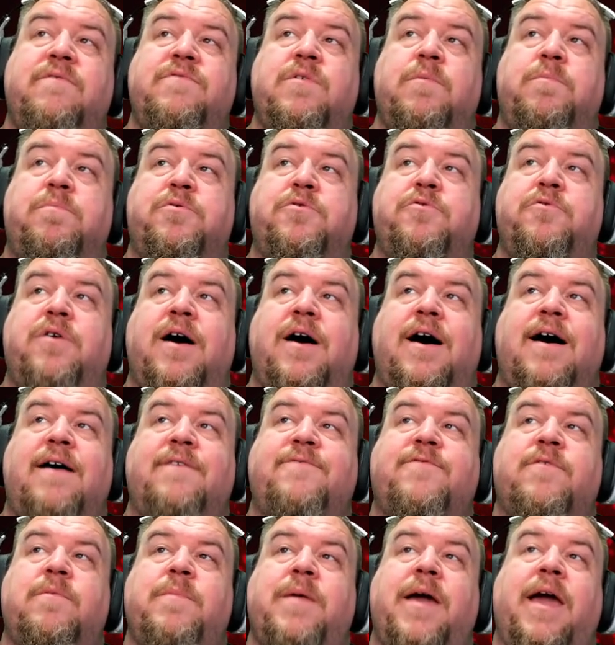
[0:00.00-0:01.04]
of the
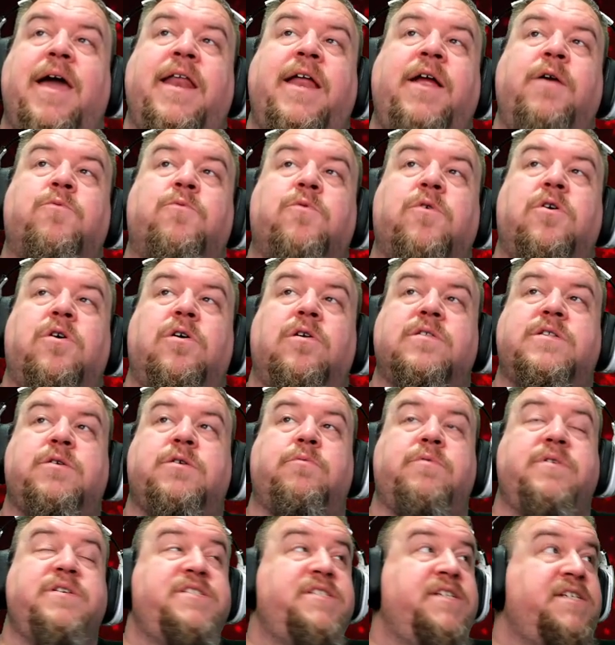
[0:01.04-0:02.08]
Brujah from any roll
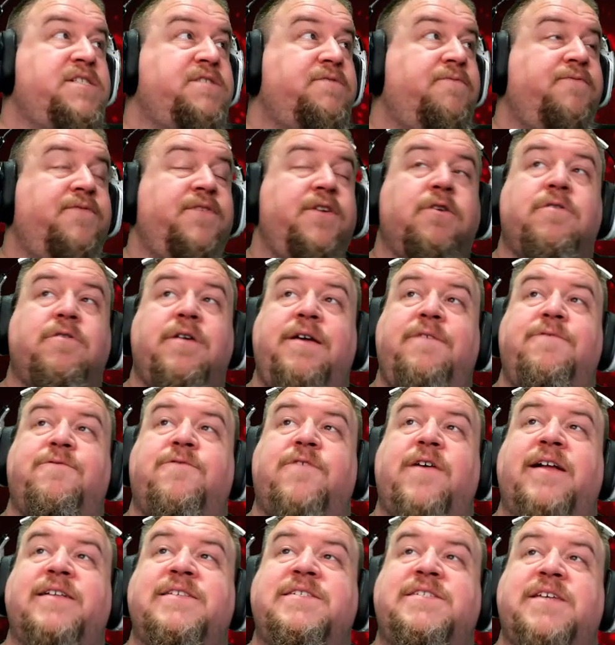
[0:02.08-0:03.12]
to resist Fury
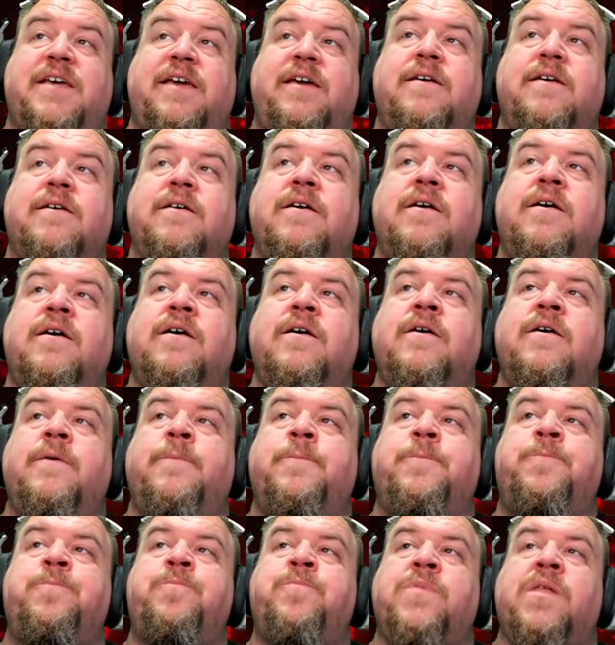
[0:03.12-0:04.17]
Frenzy.
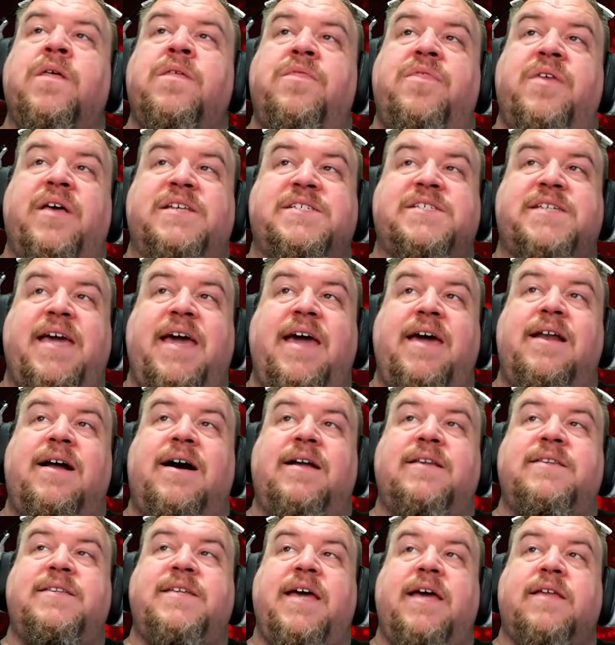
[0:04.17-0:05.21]
This
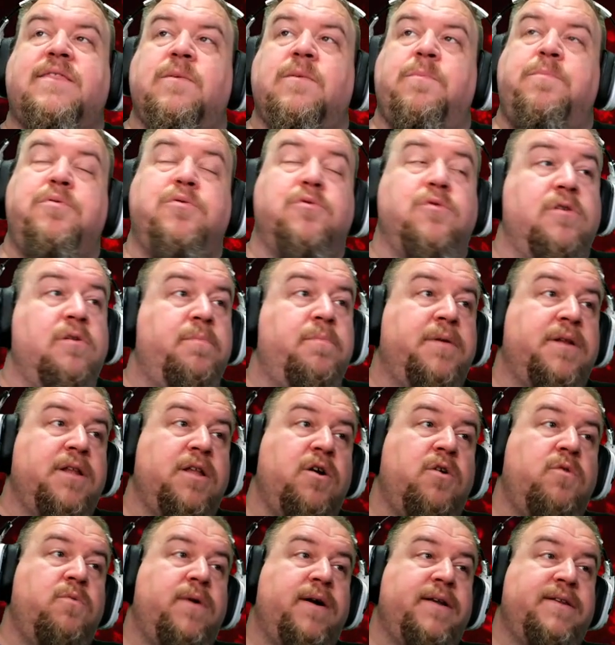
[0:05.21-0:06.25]
cannot take the pool
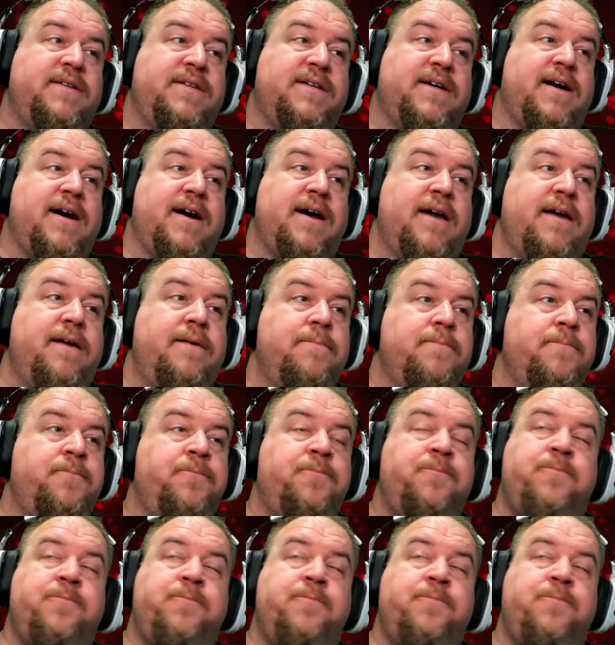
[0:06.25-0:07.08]
below one die.